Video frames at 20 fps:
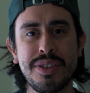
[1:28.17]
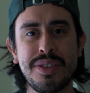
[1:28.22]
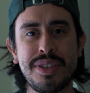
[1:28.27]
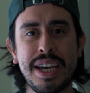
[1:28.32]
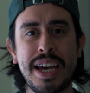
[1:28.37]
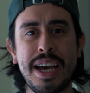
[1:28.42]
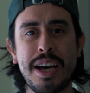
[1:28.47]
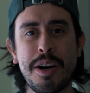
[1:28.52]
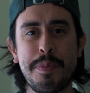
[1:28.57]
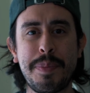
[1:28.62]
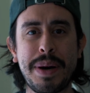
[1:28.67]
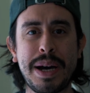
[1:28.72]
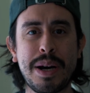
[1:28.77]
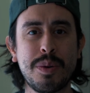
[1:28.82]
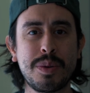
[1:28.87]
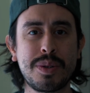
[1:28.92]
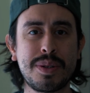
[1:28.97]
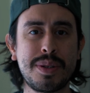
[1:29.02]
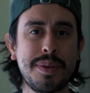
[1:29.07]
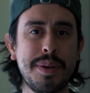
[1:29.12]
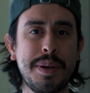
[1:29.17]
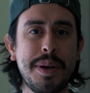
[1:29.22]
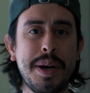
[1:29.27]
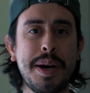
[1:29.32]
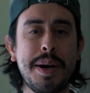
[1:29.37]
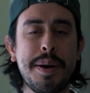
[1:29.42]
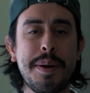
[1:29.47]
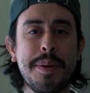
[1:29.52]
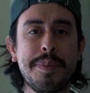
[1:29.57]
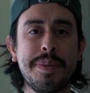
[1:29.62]
to help out
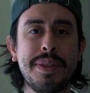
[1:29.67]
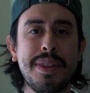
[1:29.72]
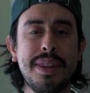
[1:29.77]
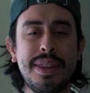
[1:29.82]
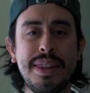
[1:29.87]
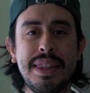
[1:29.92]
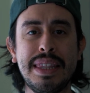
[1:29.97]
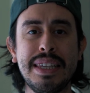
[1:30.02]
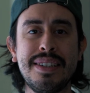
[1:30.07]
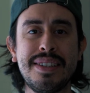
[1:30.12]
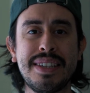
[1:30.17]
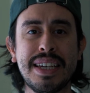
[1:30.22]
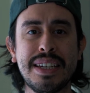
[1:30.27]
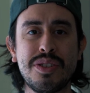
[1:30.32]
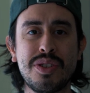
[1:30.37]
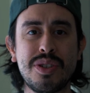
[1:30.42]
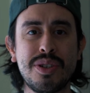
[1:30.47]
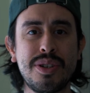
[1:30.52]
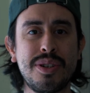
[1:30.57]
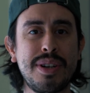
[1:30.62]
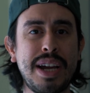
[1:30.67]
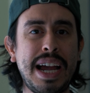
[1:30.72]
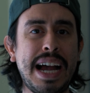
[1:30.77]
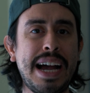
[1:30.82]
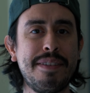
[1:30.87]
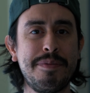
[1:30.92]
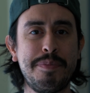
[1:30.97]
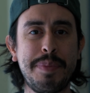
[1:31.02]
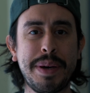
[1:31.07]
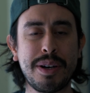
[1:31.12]
the sensor
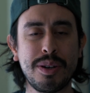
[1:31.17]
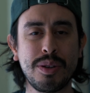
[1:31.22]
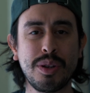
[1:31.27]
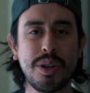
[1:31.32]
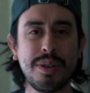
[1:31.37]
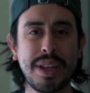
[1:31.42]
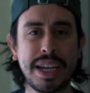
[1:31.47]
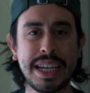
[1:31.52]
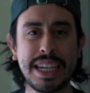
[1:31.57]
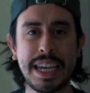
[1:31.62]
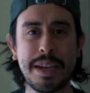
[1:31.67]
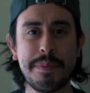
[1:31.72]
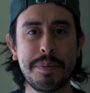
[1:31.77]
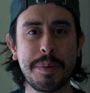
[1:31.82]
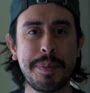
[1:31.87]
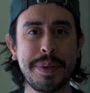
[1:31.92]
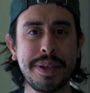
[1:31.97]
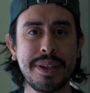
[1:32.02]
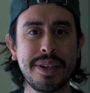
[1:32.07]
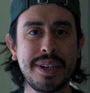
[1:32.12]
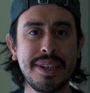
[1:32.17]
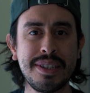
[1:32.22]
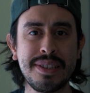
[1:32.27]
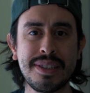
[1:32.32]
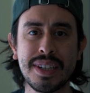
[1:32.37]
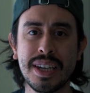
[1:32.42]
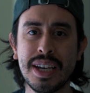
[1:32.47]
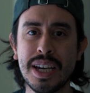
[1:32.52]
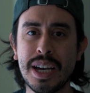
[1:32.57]
have better low light capabilities,